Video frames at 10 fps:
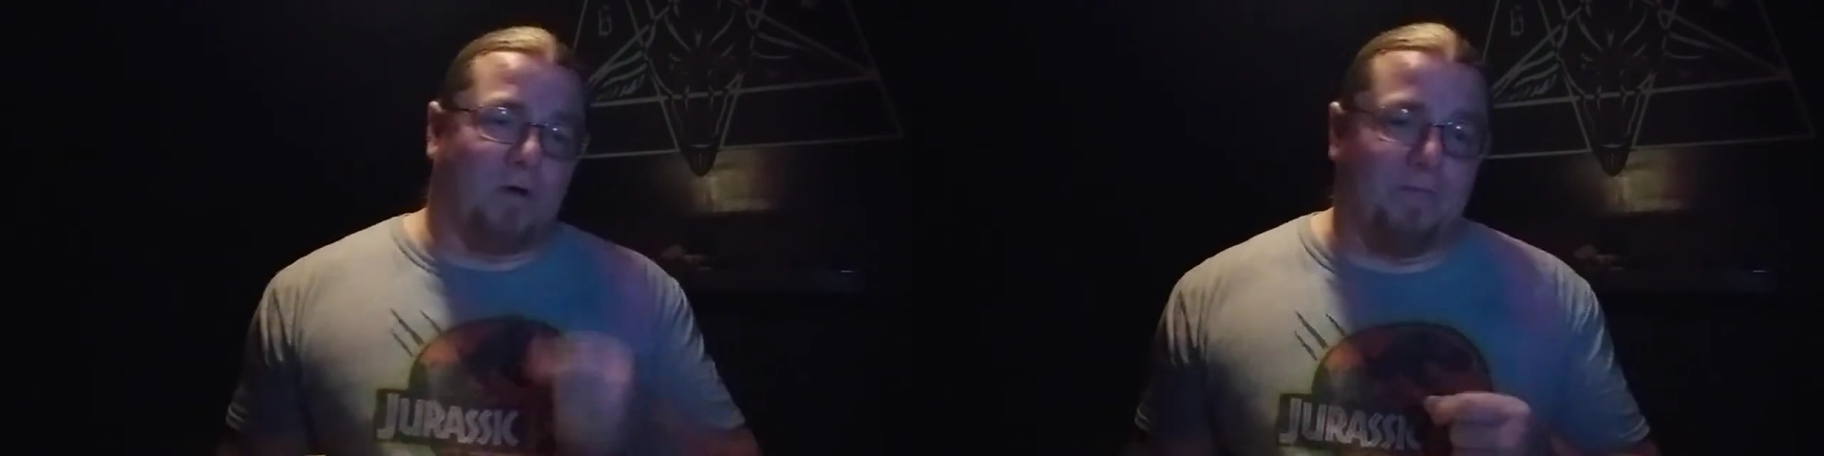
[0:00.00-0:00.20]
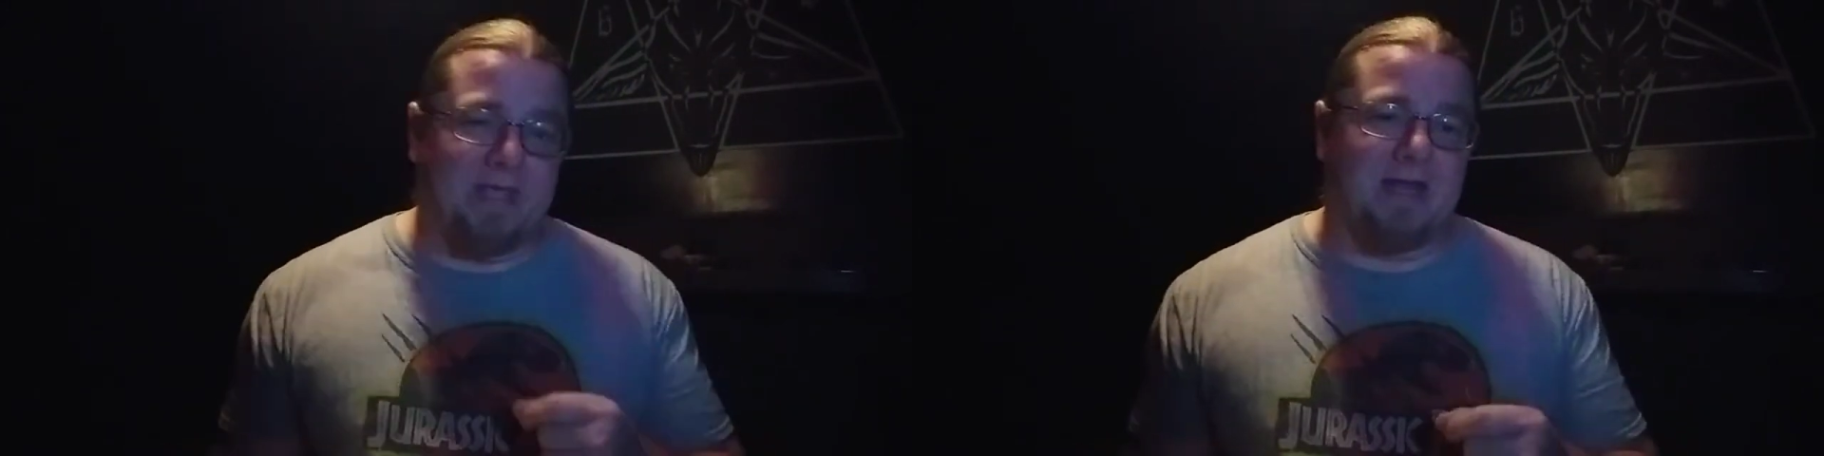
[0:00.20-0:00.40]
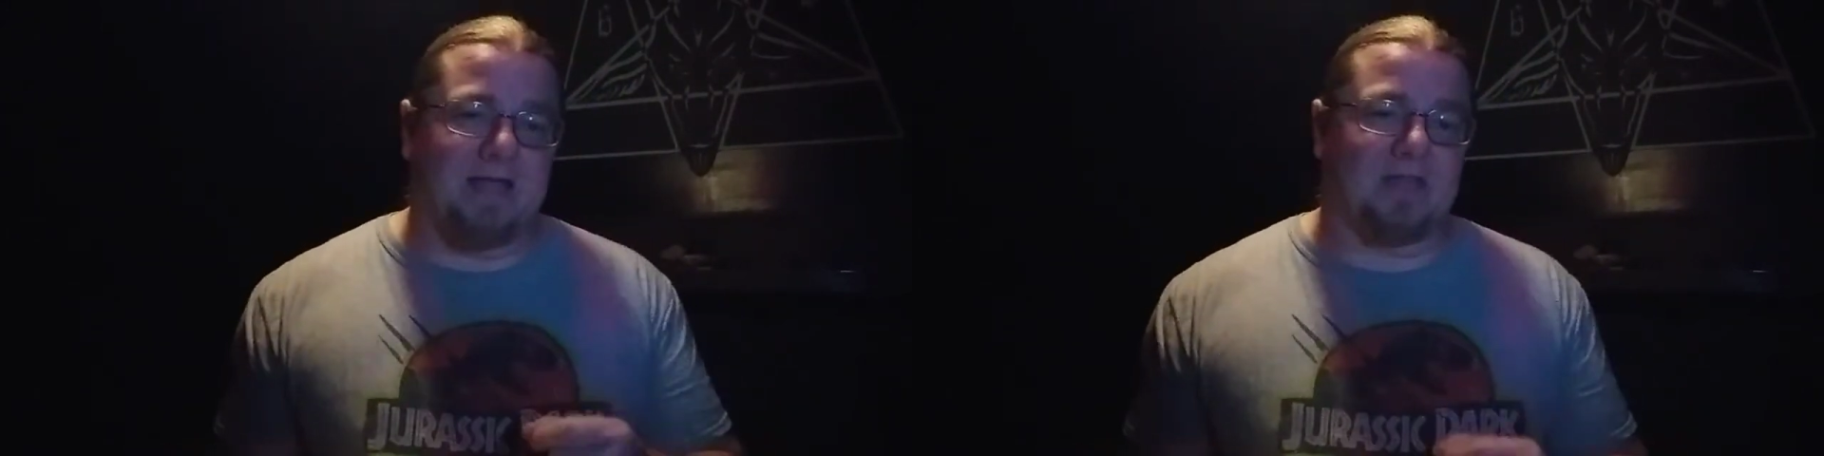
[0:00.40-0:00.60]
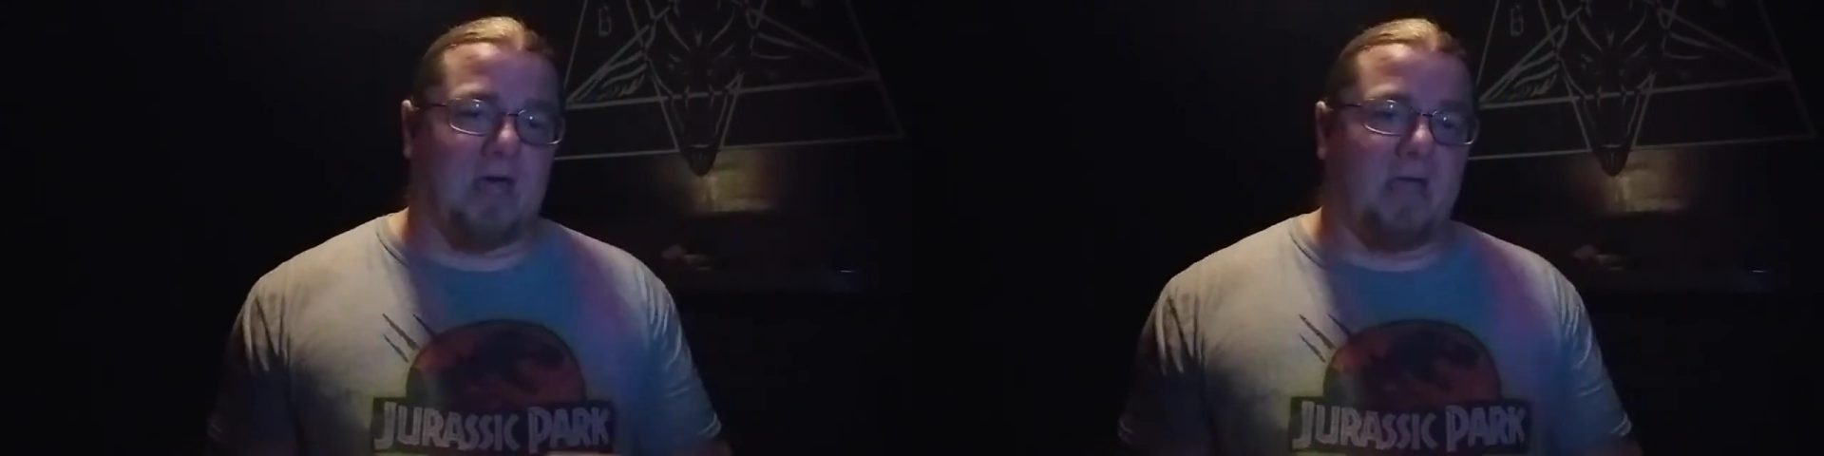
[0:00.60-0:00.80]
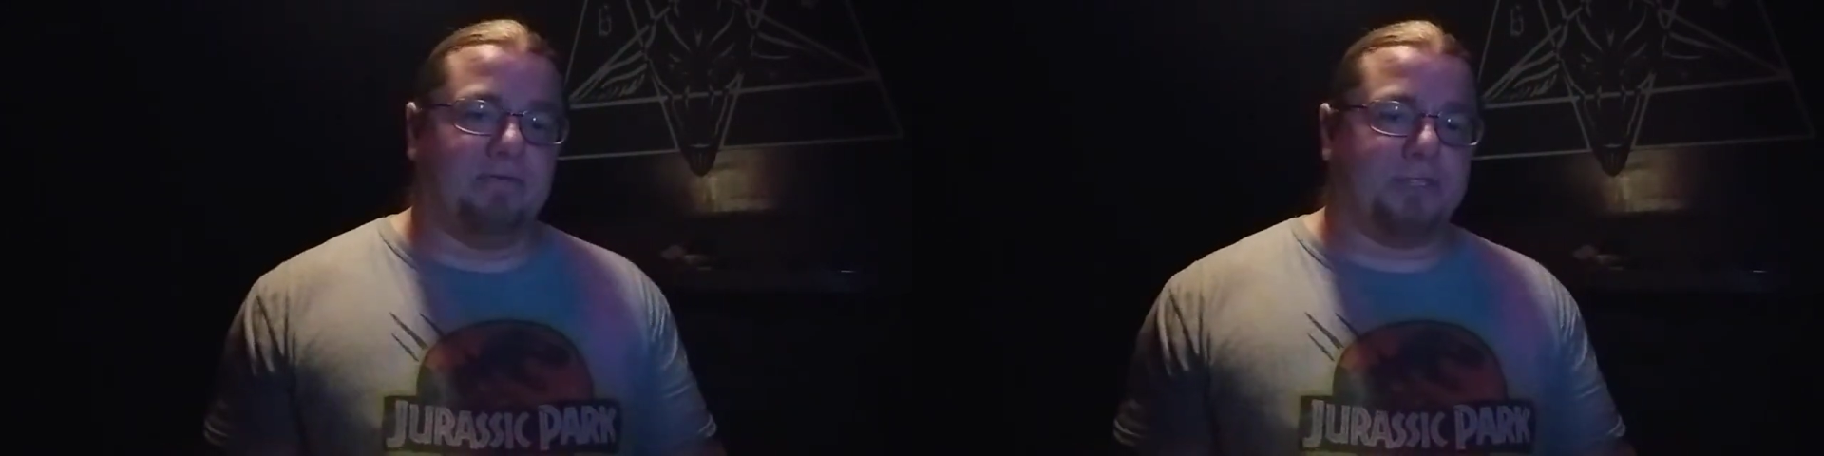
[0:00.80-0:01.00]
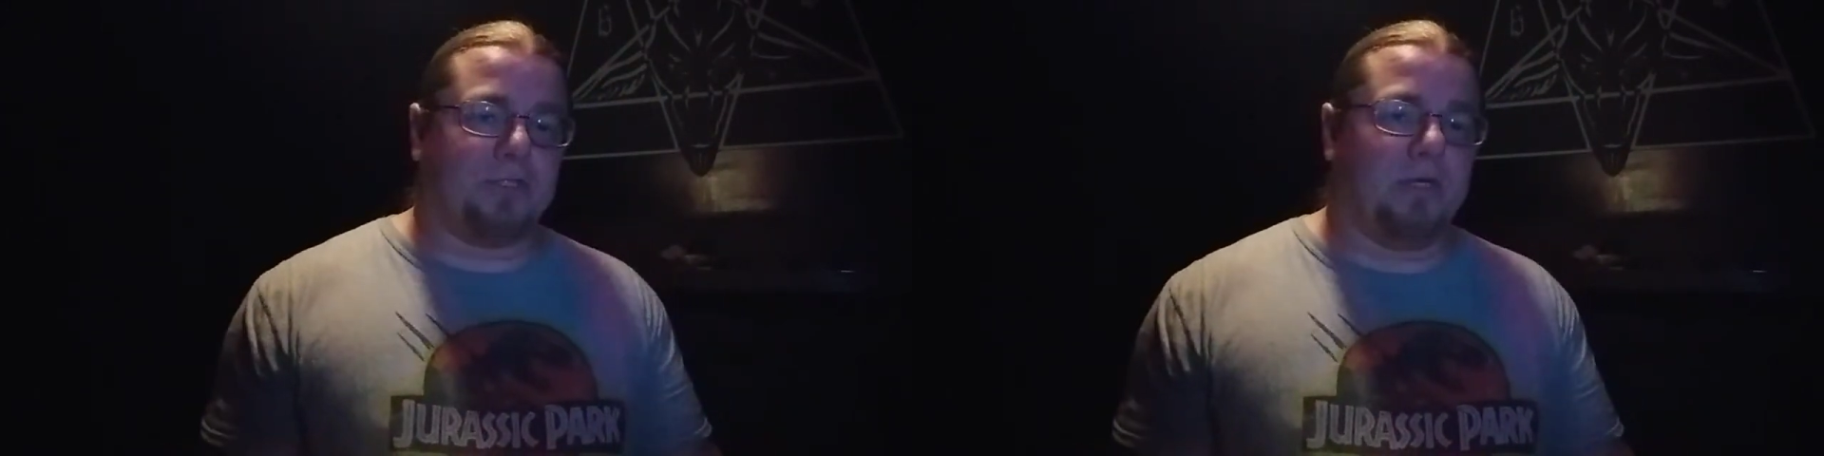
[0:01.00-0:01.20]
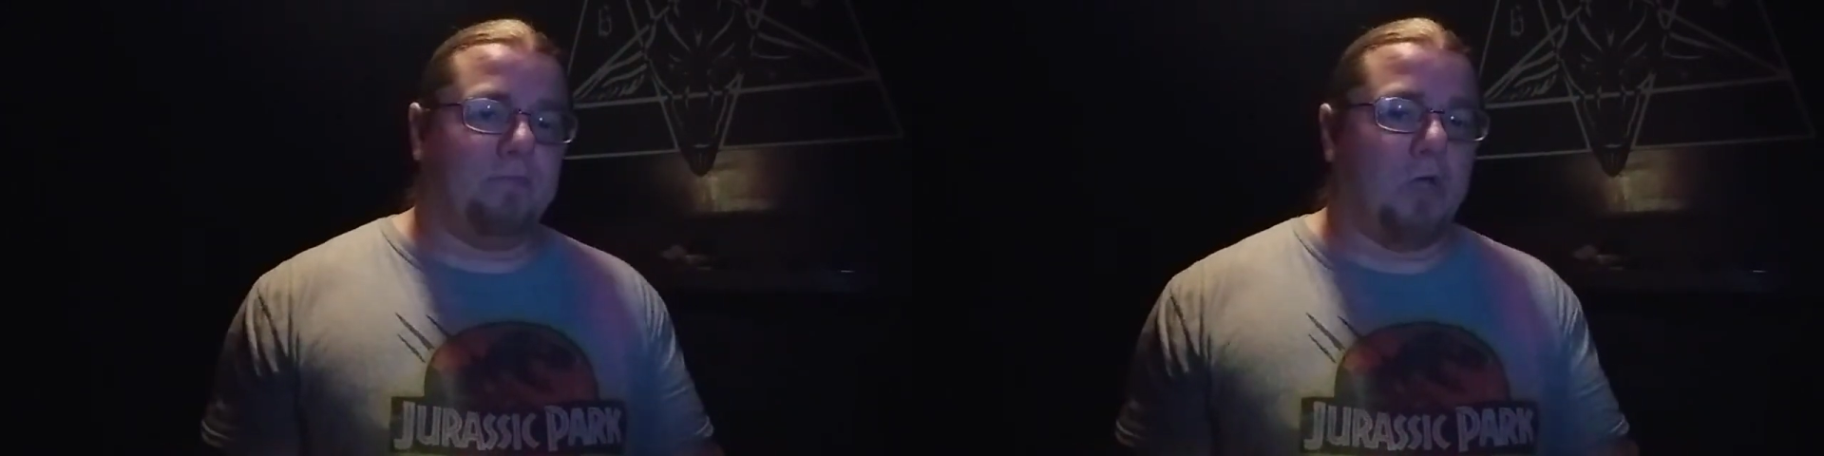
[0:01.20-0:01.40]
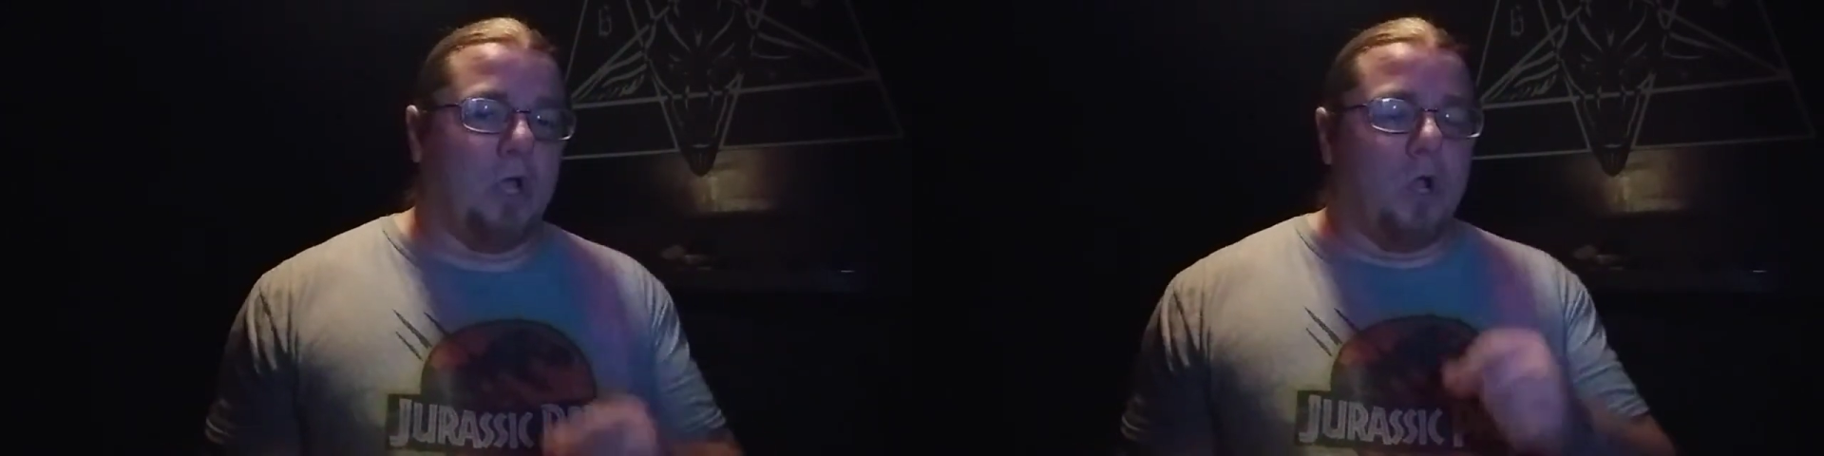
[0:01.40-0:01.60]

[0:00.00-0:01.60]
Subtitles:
will be getting live streamed.